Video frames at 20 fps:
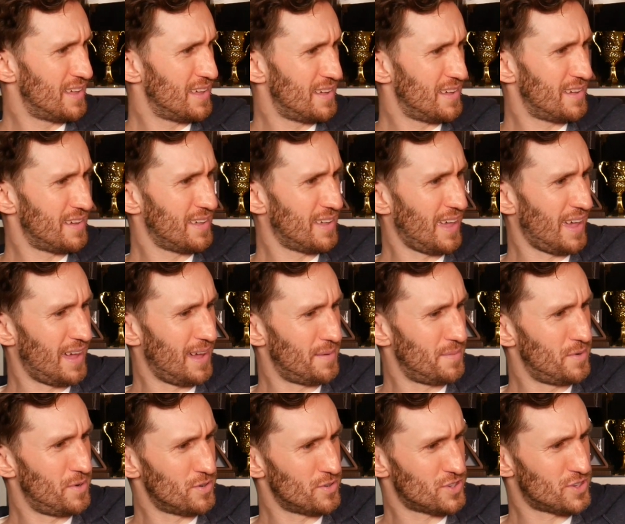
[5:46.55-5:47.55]
Okay,
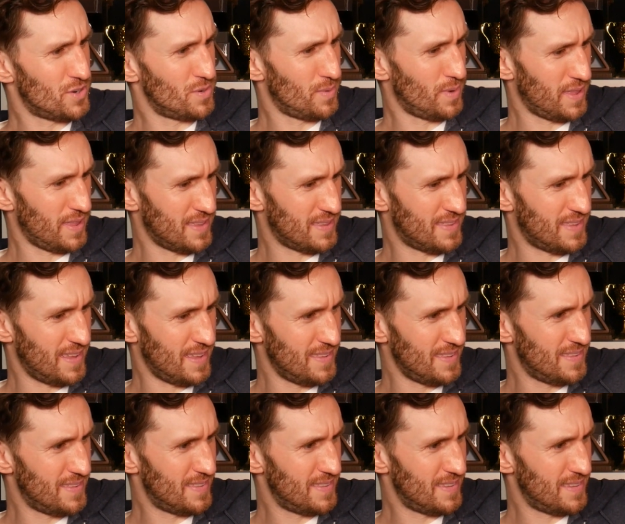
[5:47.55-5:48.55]
I'm not sure what this
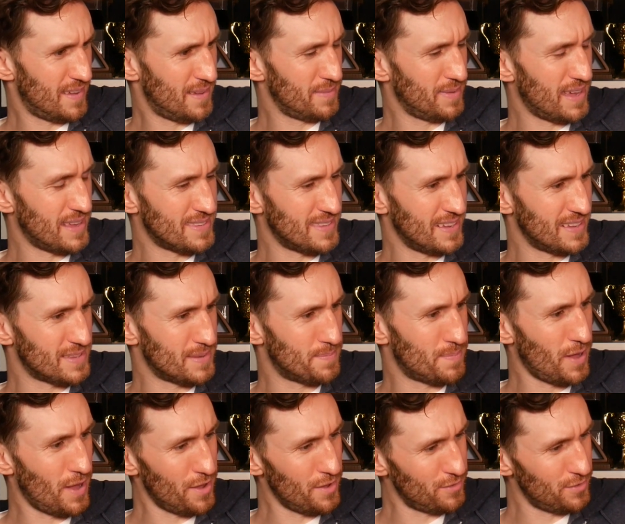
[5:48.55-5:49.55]
is. I'm guessing it's a
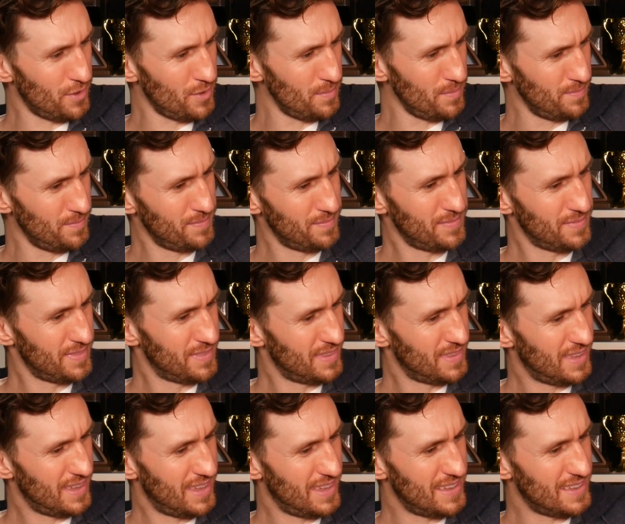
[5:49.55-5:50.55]
perfume.
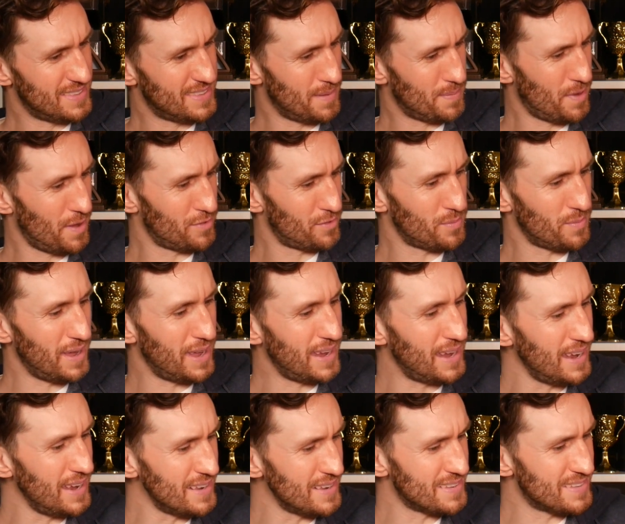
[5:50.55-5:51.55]
Is there perfume in
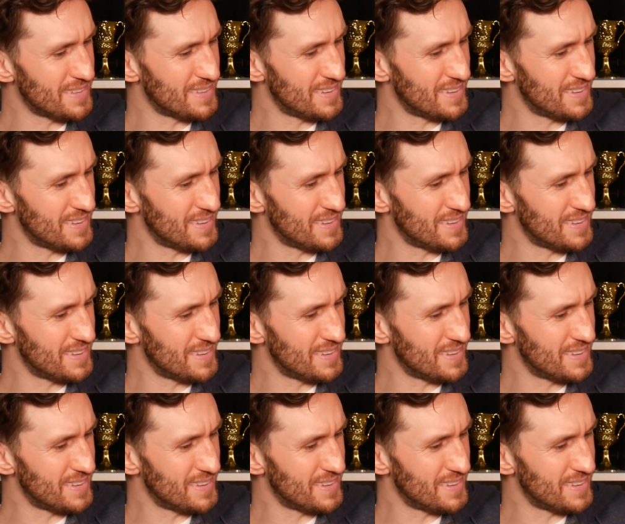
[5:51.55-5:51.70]
it?